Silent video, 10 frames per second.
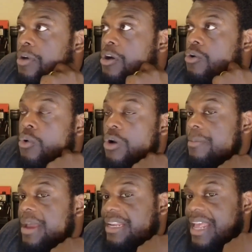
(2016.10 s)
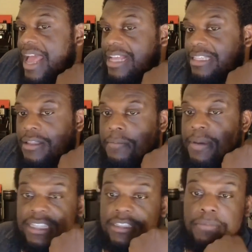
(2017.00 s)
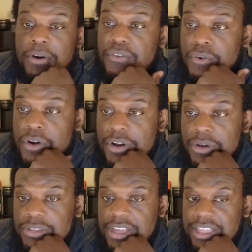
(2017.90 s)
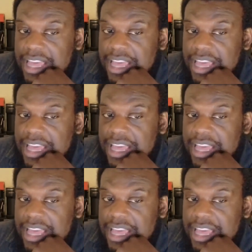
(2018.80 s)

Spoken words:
quarterback that has the best of both worlds,